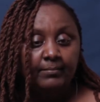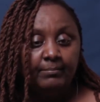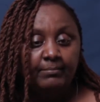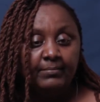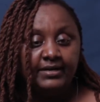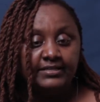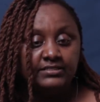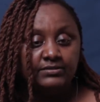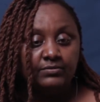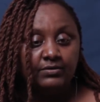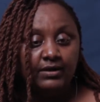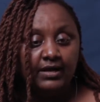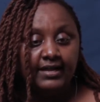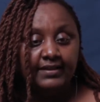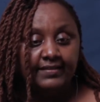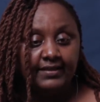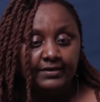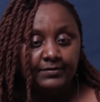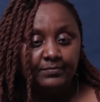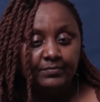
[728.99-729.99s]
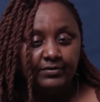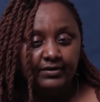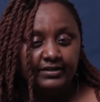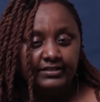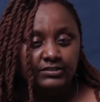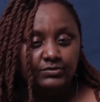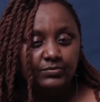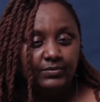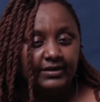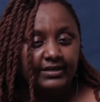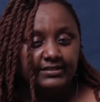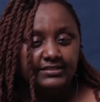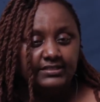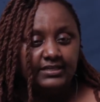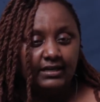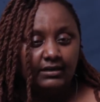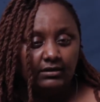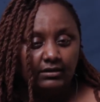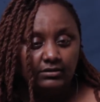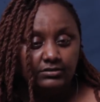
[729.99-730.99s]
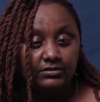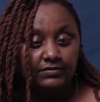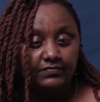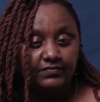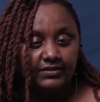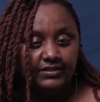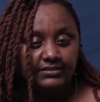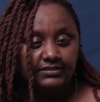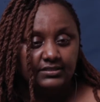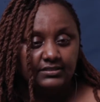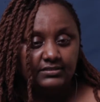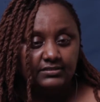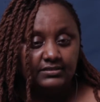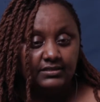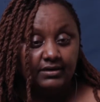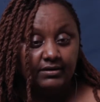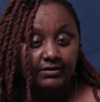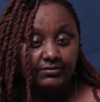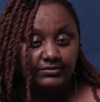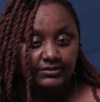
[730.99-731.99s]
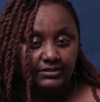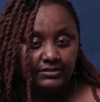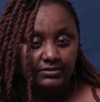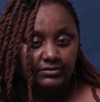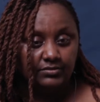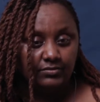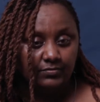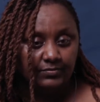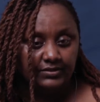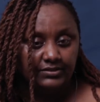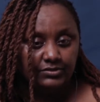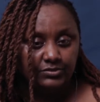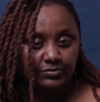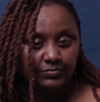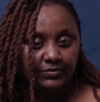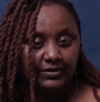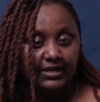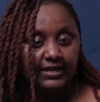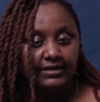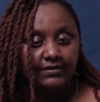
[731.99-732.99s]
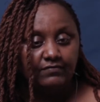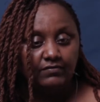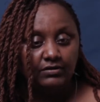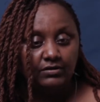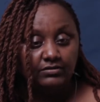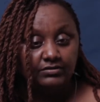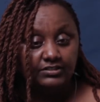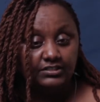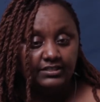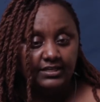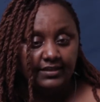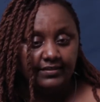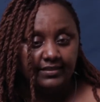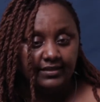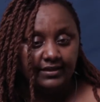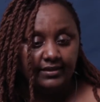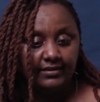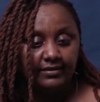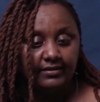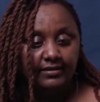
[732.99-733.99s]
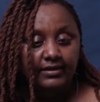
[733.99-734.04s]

But at that point, we're getting a lot of cases surrounding Soweto. We had a volunteer there.